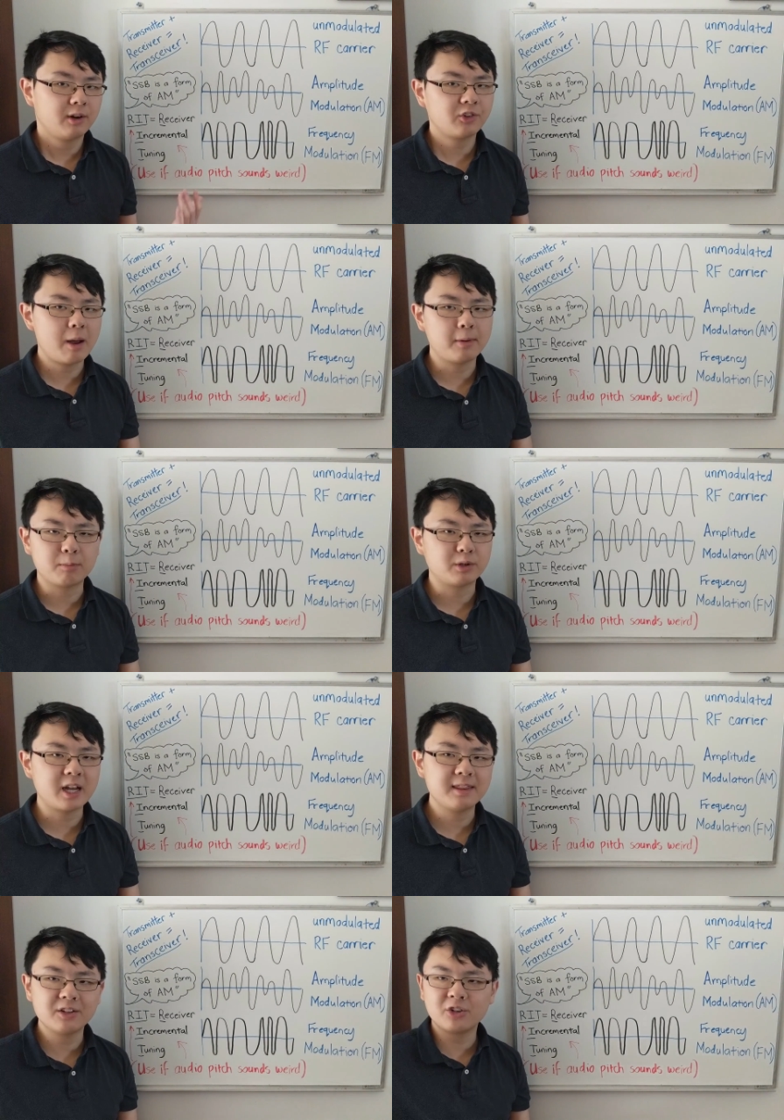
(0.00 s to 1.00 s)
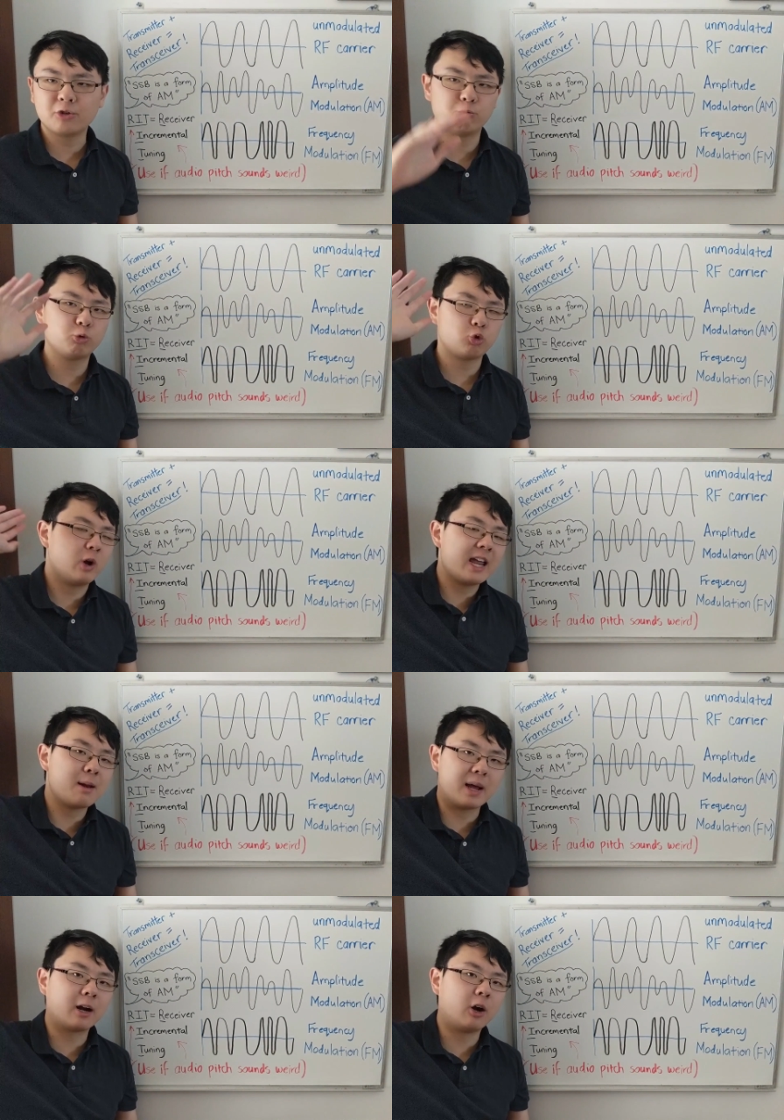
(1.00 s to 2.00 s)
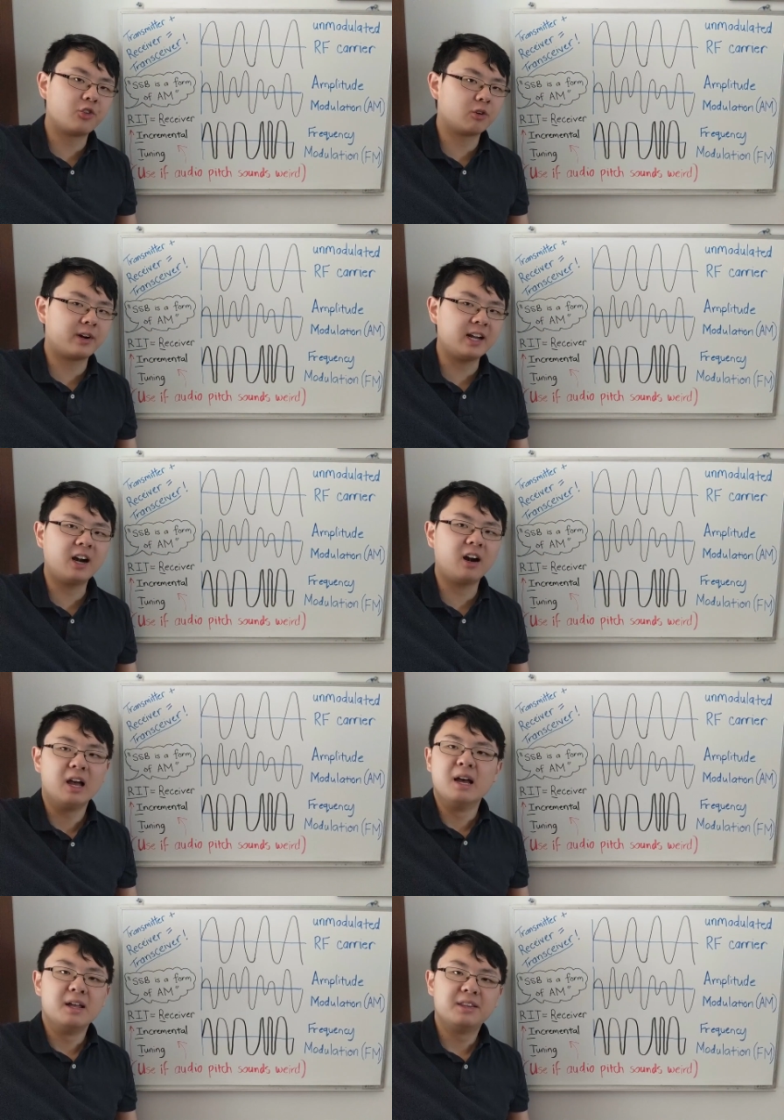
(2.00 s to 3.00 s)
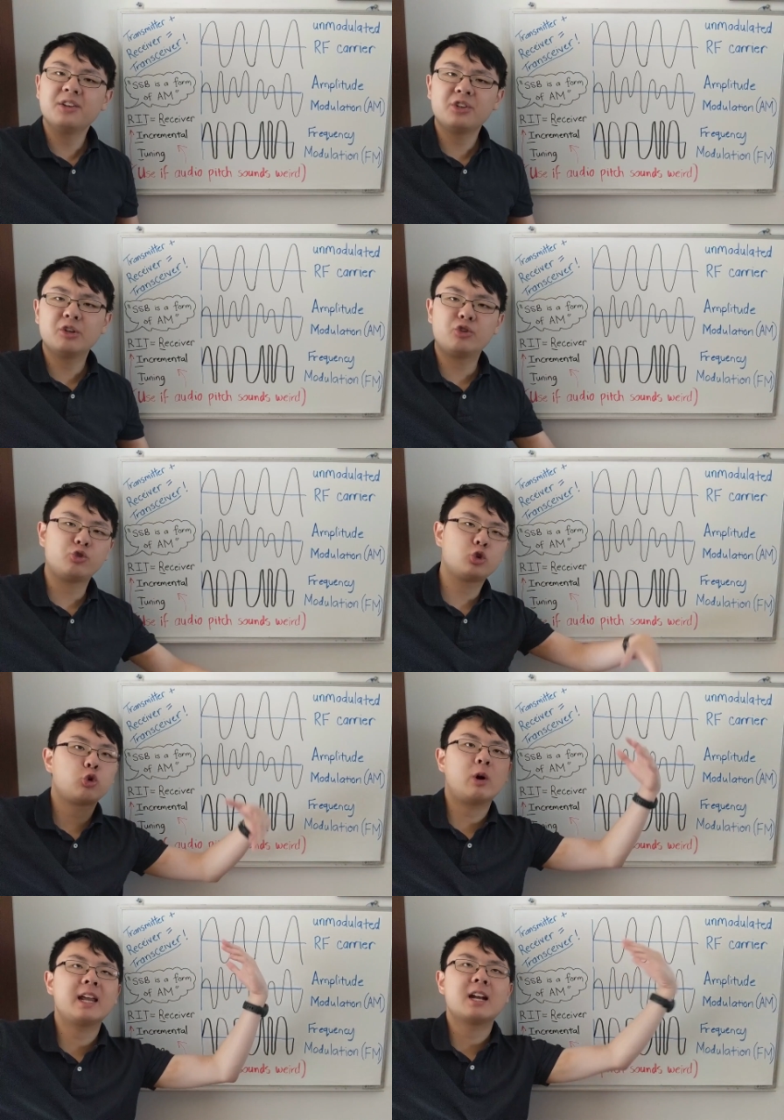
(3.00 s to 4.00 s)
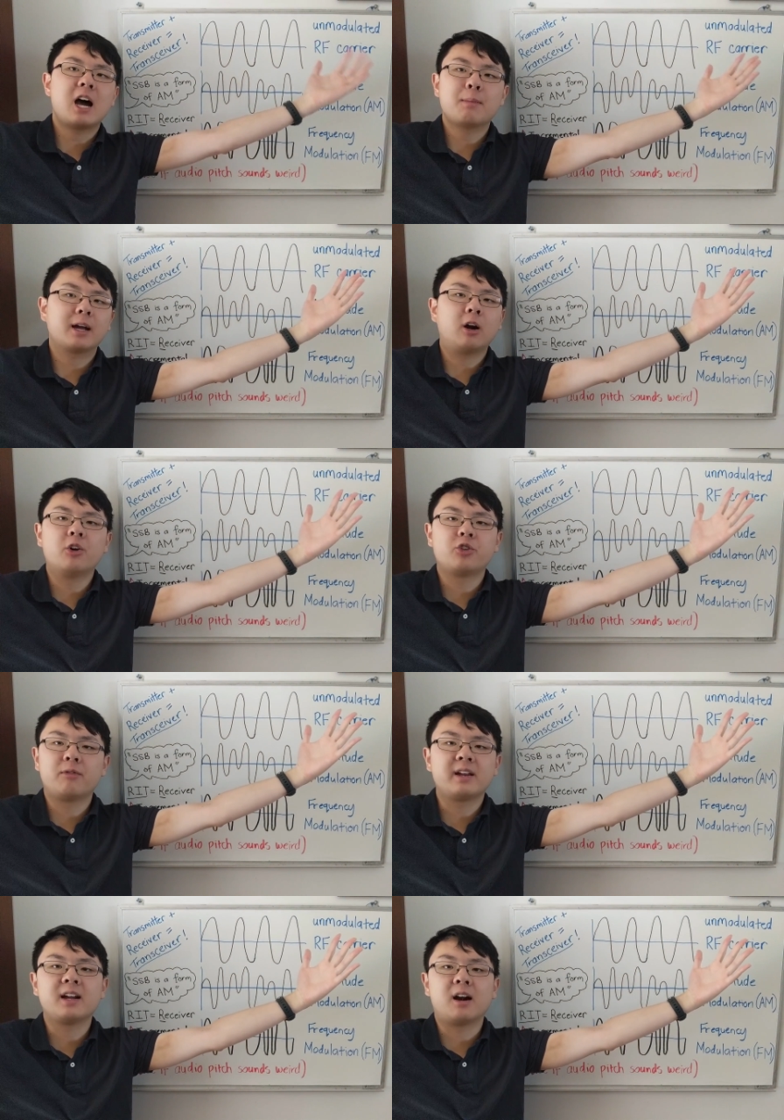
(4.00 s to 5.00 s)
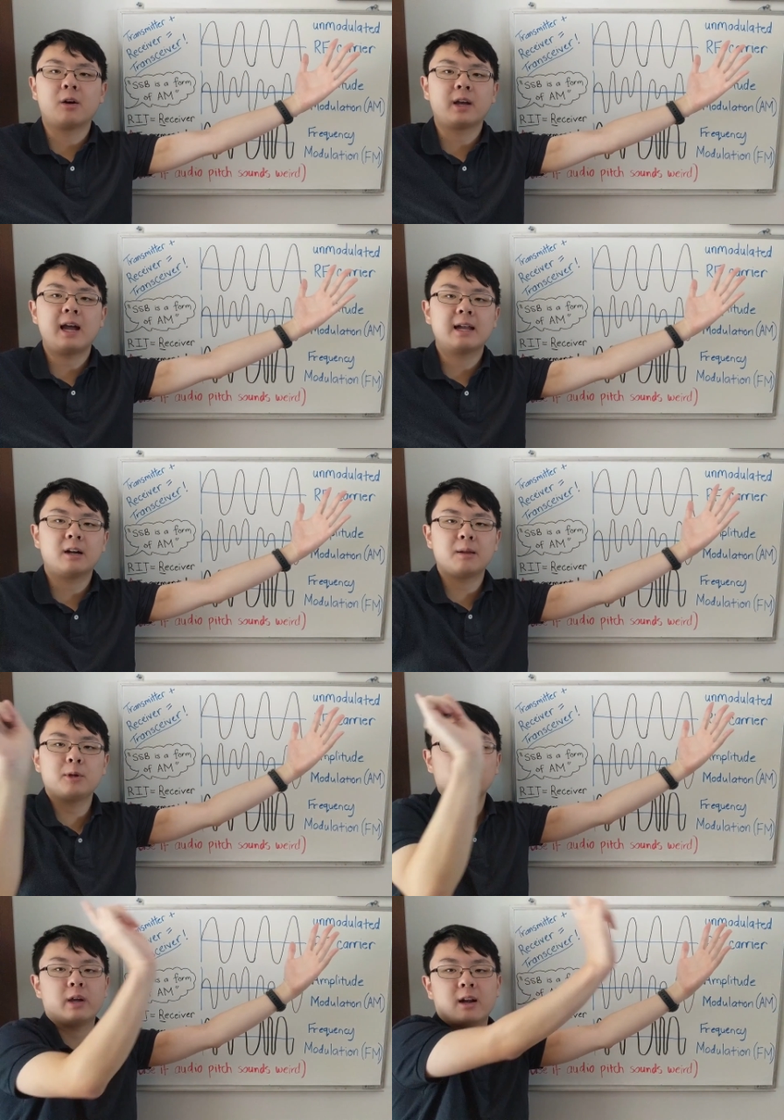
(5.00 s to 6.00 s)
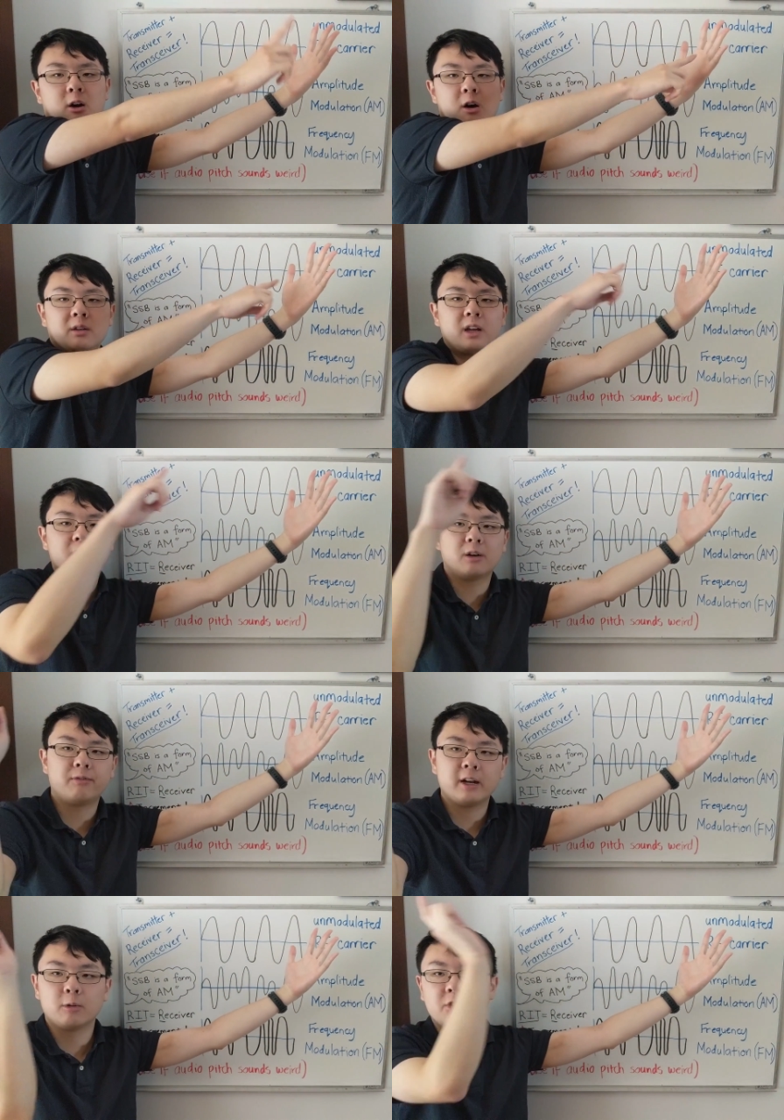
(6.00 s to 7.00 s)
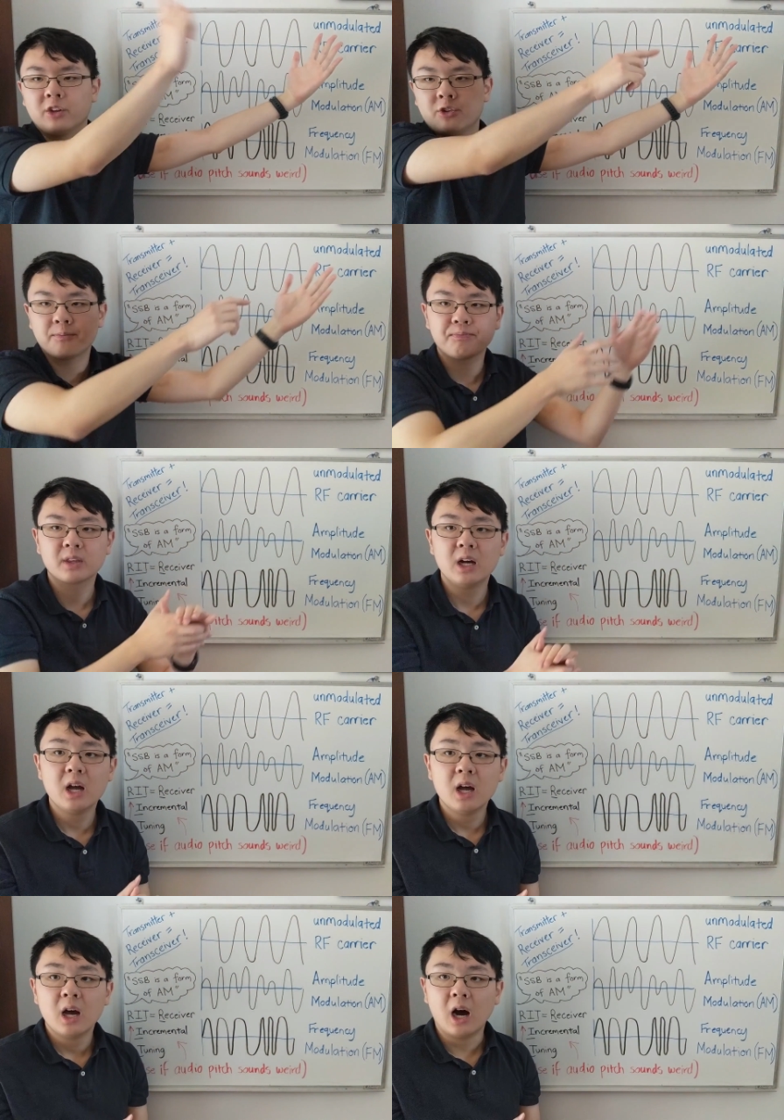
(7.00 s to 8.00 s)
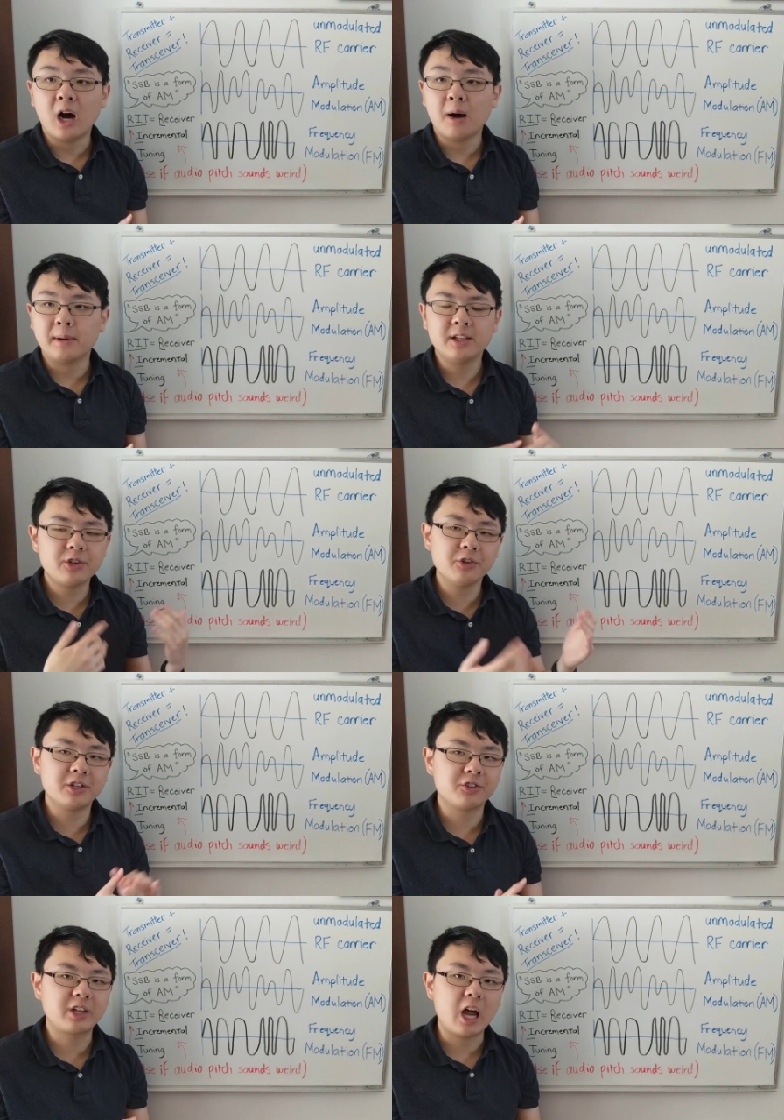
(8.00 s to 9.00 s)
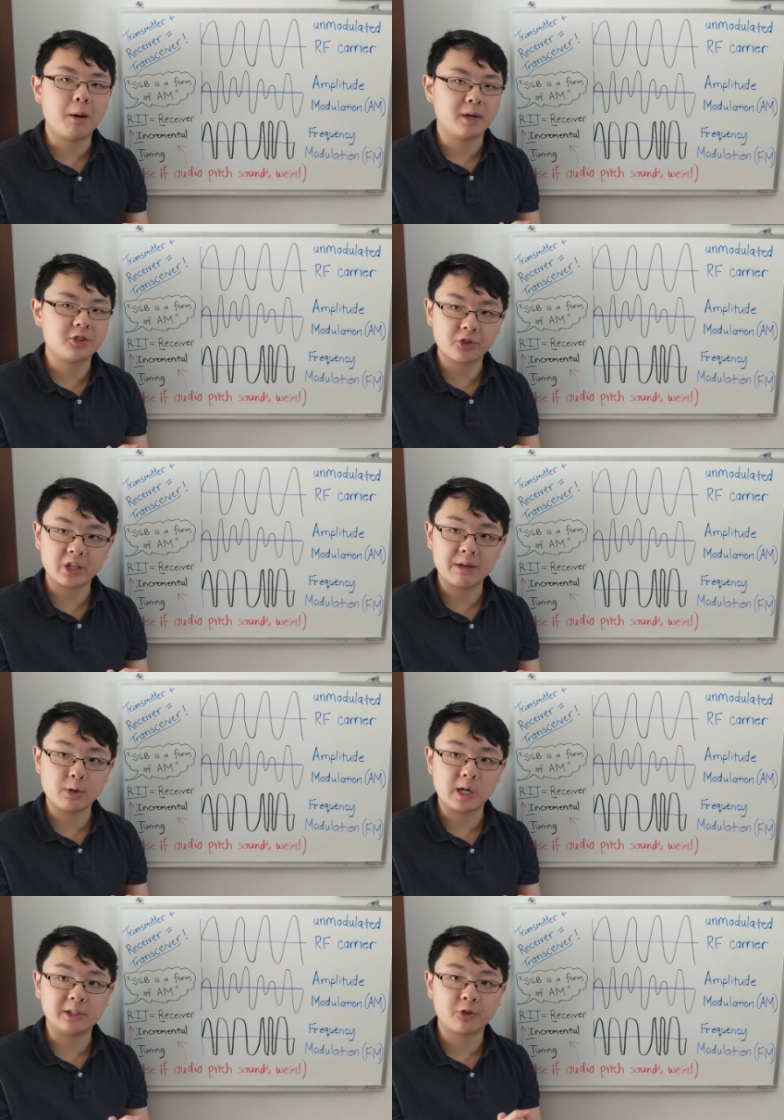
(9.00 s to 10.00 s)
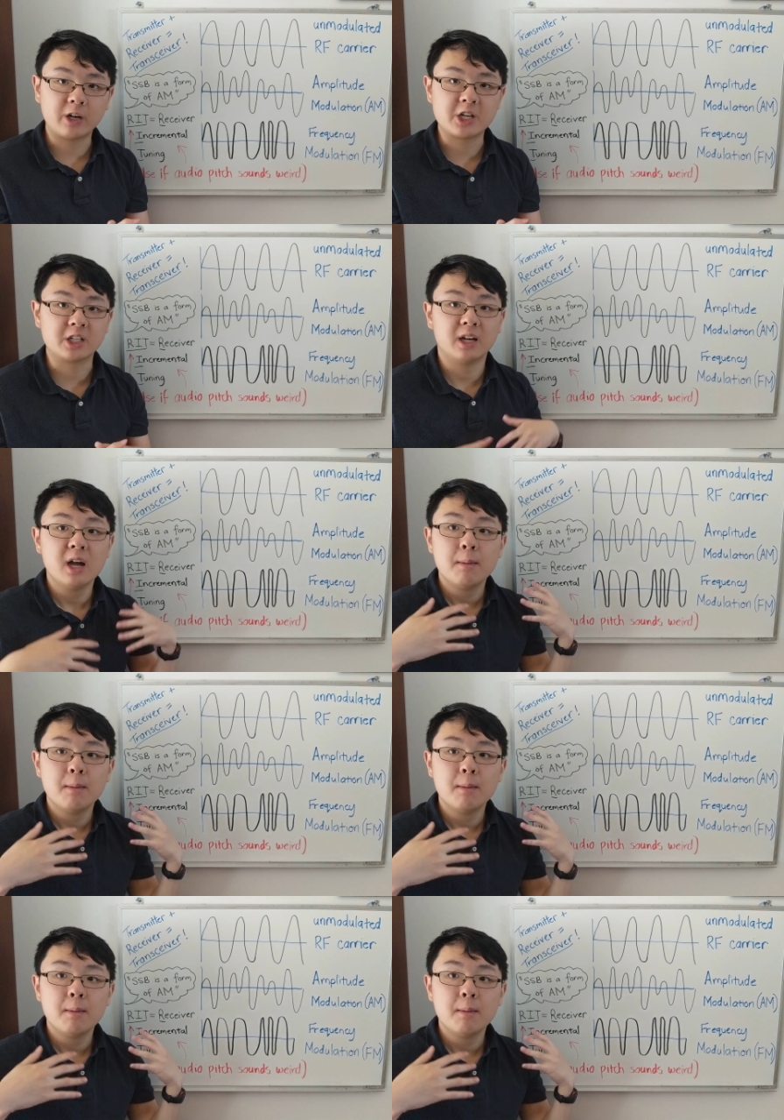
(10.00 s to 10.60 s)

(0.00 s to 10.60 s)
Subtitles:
for example, you pretend this is 28 megahertz over here. This is 29 megahertz over here, okay? And in between are all the other frequencies. And this isn't to scale, but it's just to give you an illustration.